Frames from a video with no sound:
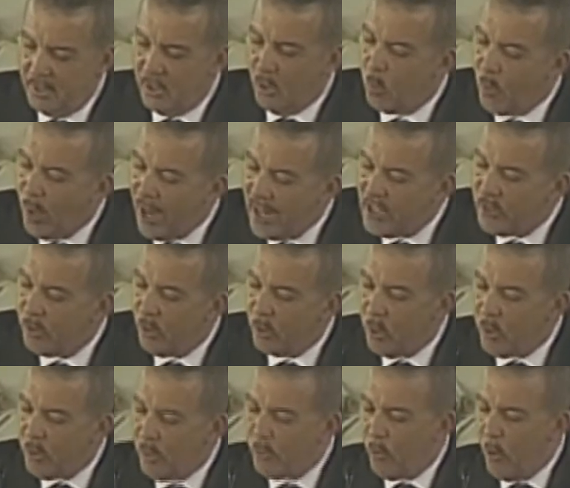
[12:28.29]
the wife
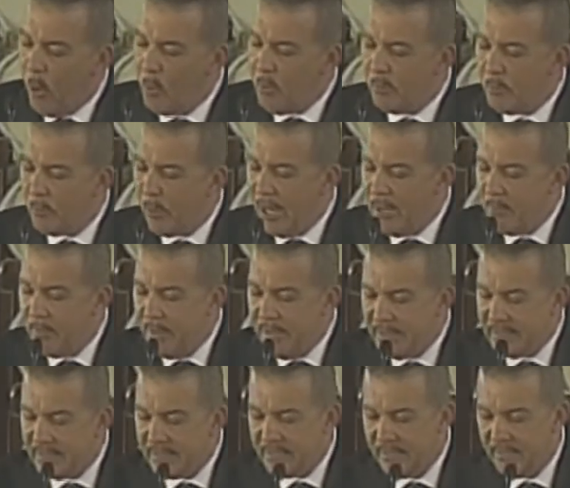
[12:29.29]
of our former Prime
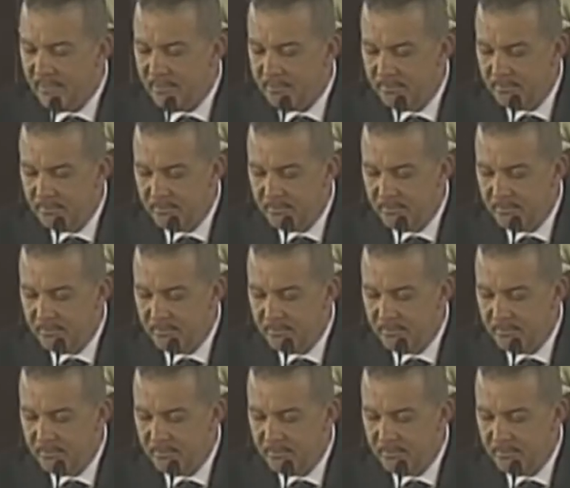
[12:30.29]
Minister,